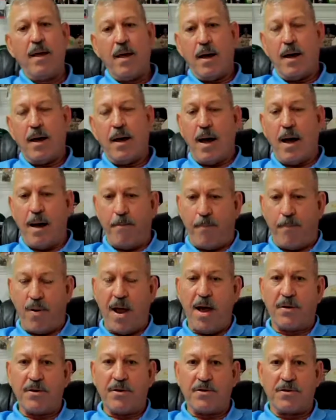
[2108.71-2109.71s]
I'm
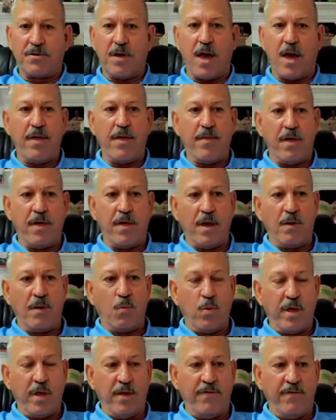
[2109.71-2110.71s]
proud to say that
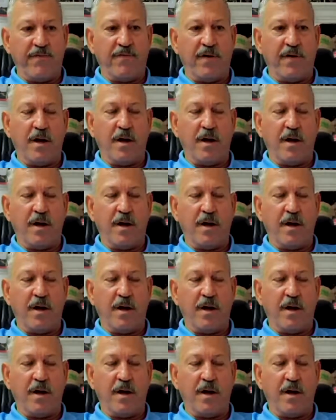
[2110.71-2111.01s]
we've